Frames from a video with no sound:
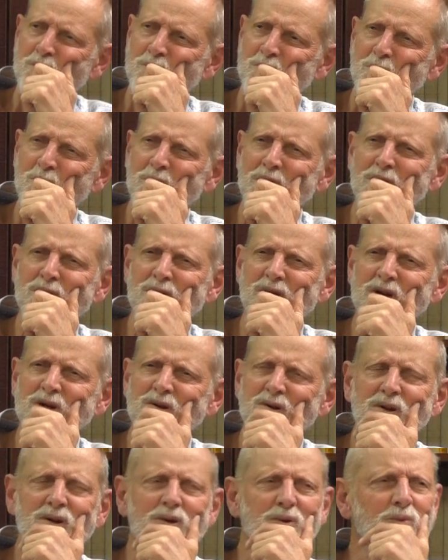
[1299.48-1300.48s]
What, what,
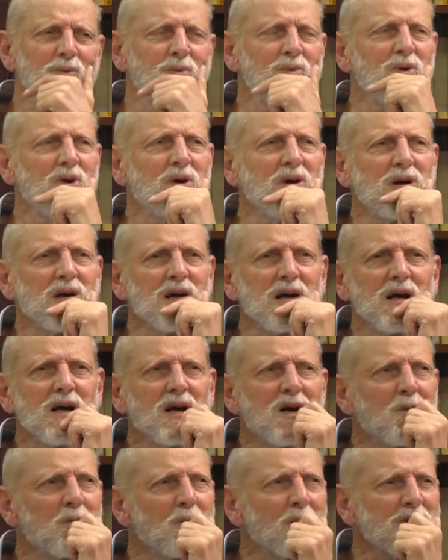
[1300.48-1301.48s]

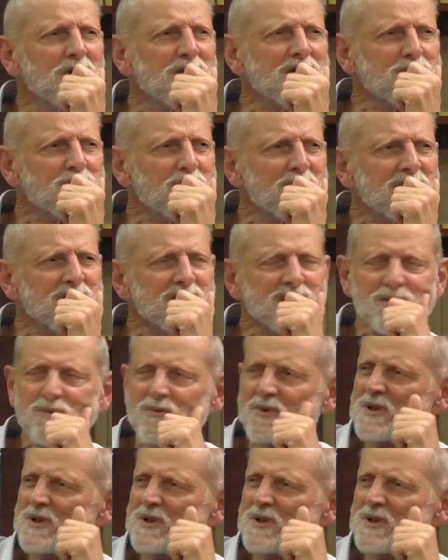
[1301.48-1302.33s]
what, is, what, is,